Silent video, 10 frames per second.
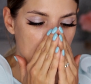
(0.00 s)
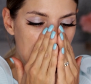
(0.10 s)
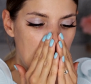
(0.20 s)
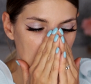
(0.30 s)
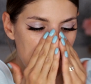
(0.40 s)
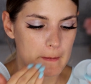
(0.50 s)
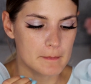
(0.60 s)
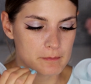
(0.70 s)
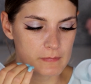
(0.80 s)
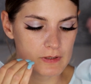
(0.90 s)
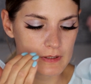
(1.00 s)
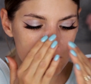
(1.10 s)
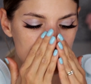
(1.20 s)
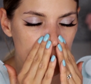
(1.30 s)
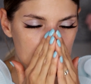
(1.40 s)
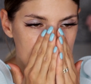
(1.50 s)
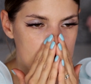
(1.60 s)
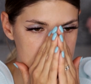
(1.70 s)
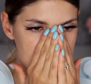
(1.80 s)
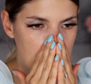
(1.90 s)
Gonna apply
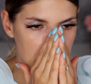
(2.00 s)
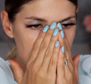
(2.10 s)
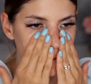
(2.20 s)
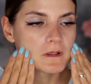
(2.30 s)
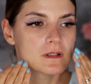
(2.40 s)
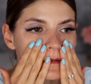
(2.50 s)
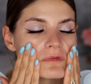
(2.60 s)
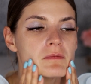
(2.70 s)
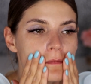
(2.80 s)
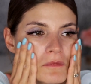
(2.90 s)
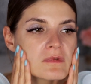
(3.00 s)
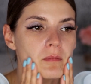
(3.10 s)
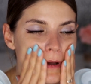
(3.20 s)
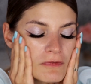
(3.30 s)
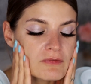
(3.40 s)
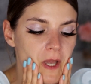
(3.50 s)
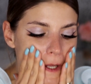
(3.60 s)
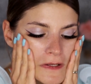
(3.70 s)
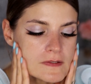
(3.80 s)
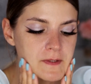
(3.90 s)
this on my
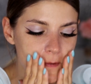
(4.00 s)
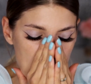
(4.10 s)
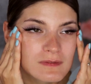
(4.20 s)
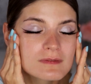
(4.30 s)
face.